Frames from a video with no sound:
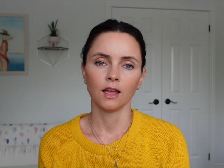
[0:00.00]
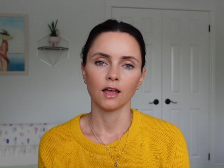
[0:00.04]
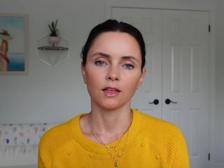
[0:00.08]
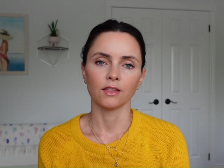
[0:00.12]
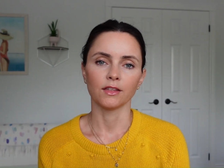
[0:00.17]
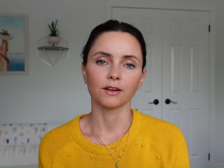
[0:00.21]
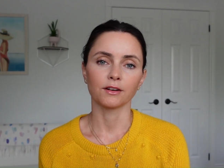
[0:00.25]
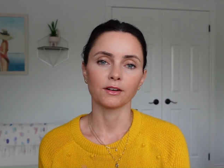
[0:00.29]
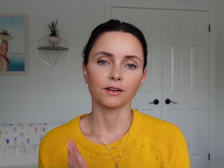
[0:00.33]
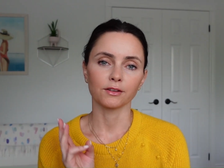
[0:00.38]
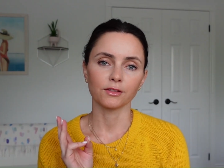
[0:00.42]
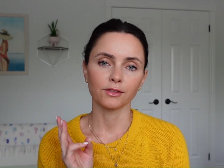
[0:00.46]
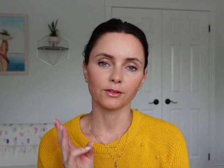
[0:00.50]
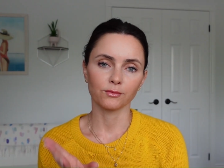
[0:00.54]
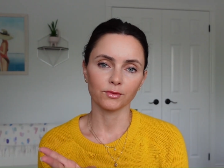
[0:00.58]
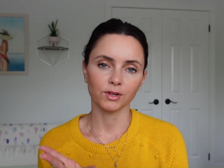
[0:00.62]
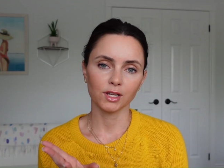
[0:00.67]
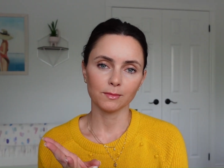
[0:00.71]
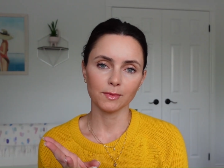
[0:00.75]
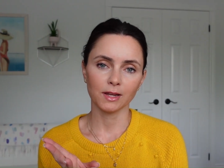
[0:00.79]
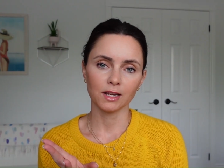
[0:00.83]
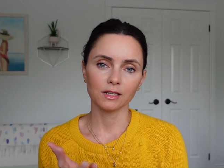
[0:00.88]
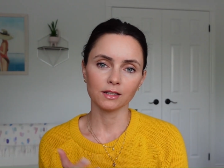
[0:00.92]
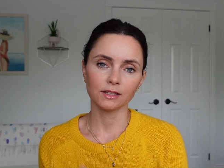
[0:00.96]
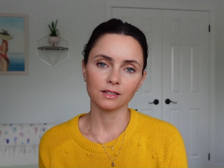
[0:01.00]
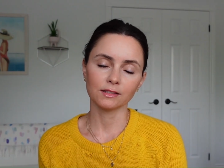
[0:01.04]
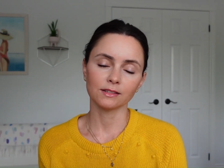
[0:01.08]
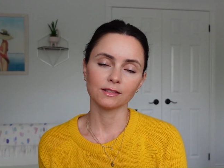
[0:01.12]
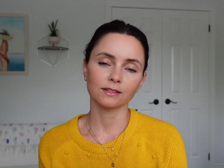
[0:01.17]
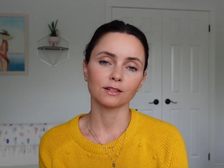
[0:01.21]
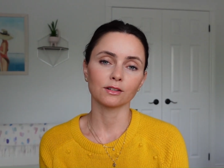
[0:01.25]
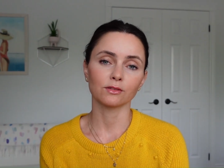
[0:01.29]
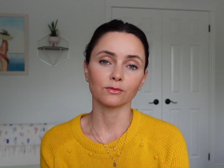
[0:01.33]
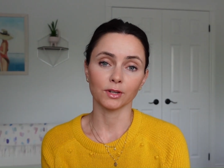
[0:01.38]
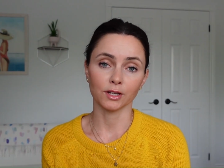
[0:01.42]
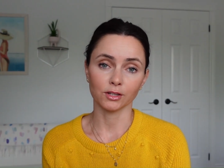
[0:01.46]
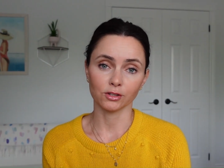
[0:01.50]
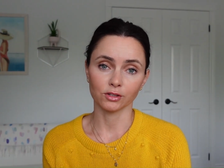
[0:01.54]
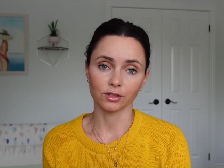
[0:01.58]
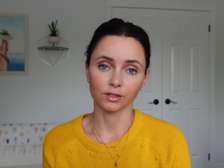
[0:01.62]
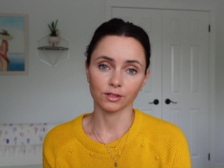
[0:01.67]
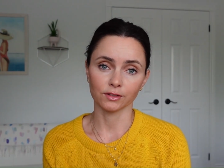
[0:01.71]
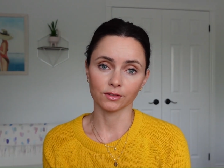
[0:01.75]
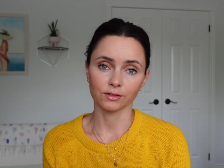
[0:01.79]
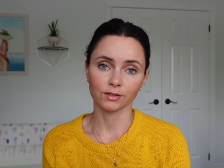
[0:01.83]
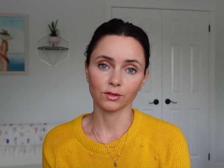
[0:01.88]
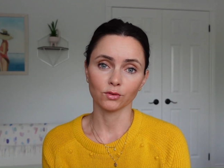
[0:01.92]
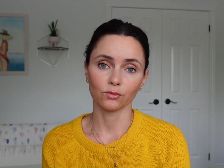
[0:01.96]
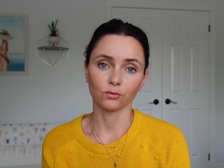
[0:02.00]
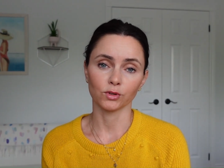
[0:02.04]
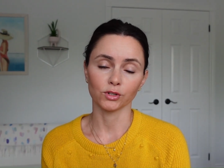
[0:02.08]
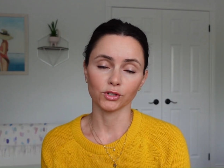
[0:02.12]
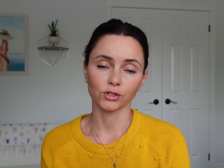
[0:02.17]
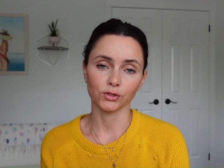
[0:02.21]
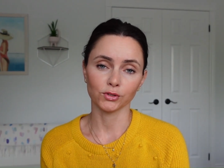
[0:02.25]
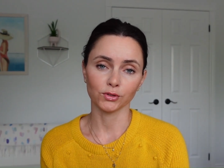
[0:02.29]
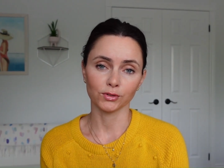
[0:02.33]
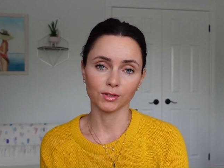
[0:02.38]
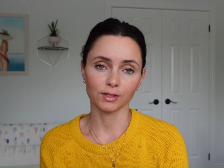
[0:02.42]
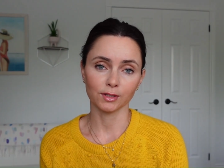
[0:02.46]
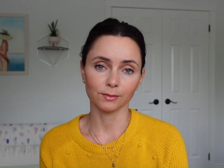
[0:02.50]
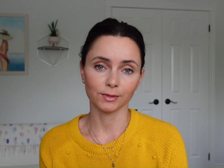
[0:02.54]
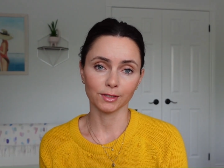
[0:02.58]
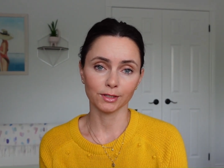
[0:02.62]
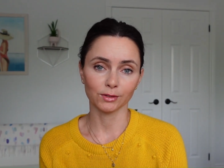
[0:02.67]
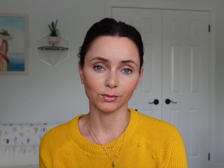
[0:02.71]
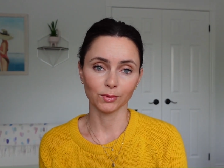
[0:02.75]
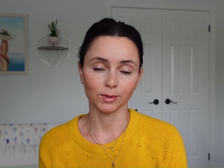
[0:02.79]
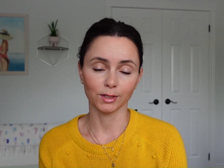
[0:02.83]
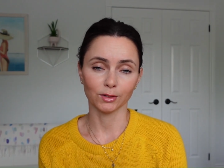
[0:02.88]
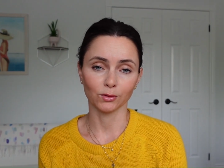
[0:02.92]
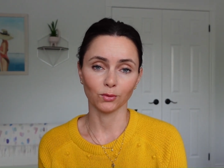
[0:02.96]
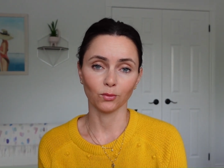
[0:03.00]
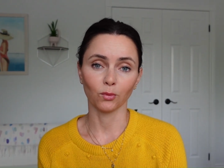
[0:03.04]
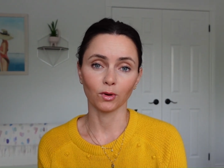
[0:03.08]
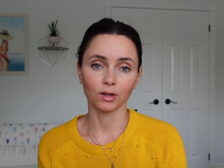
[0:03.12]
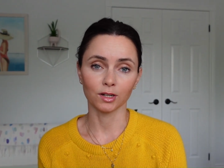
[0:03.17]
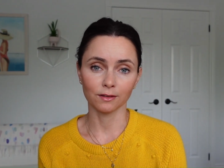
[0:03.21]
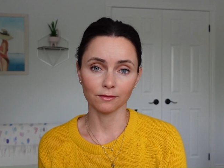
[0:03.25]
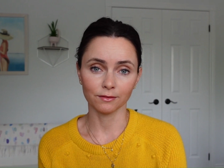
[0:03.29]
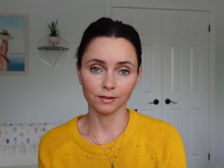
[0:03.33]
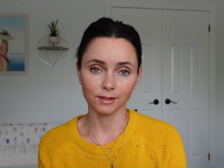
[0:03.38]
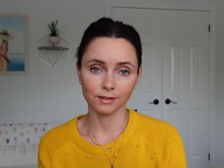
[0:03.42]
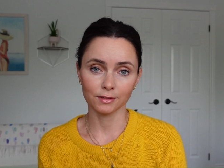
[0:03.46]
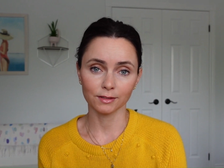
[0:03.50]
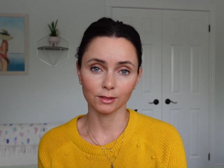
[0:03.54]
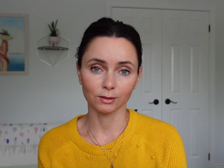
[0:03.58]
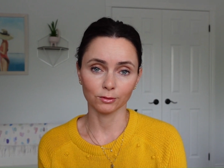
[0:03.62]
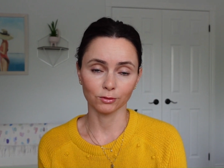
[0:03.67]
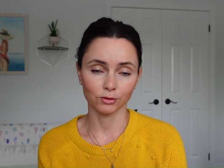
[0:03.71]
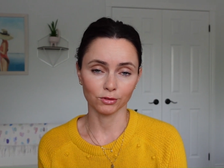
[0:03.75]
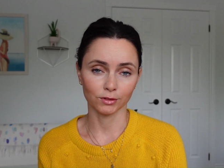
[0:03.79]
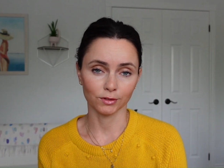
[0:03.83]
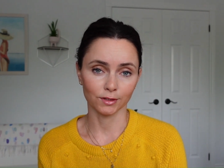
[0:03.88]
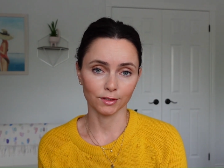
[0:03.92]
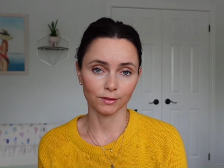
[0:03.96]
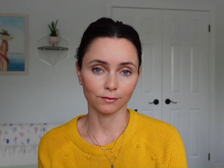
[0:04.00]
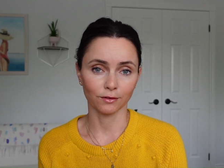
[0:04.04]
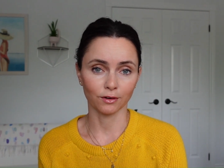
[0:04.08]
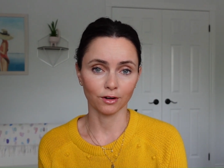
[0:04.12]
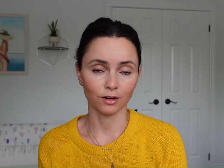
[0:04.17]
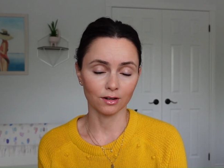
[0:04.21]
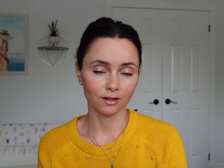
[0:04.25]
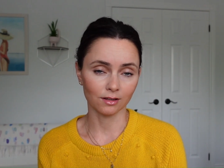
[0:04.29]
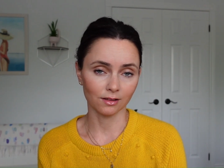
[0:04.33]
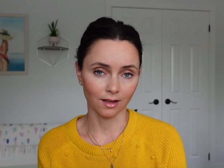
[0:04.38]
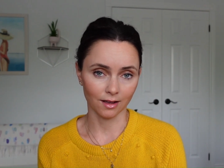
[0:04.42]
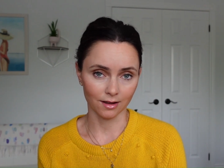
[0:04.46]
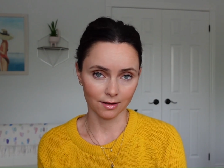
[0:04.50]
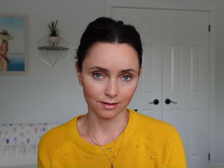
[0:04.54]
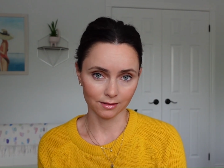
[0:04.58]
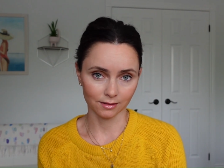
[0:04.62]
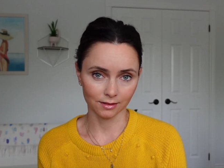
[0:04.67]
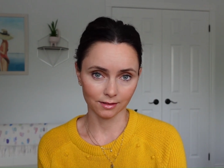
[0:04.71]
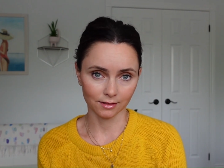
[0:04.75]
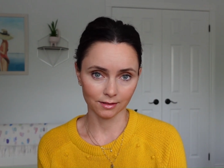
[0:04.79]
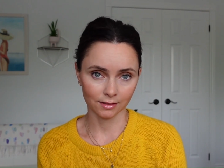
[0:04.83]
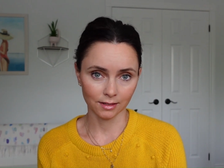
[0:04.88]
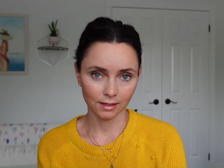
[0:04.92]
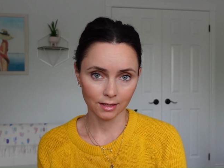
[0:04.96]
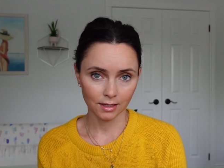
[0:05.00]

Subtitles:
There are three main considerations when choosing between one of these solutions for our clients.